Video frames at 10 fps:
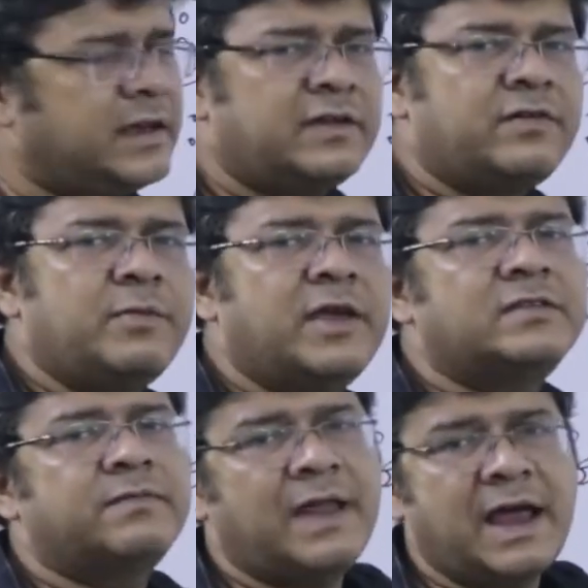it
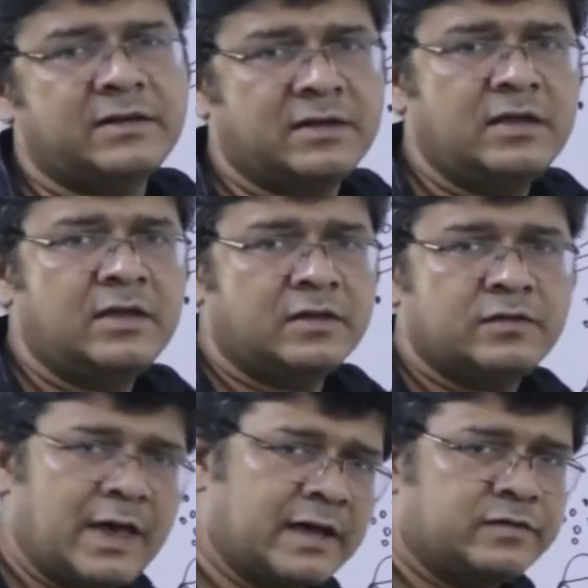remains flat.
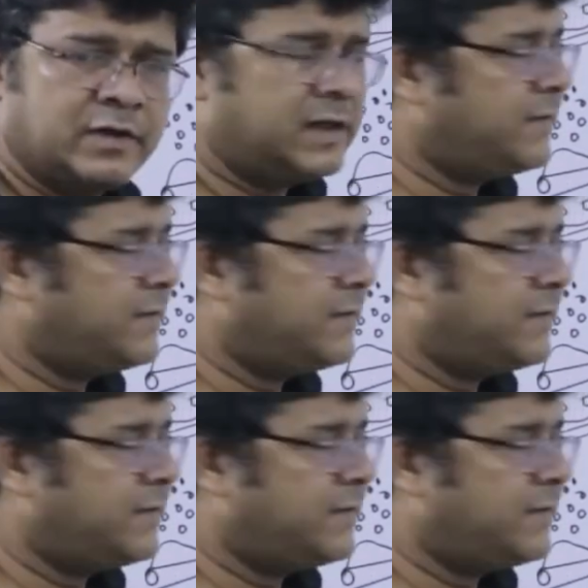So, actually the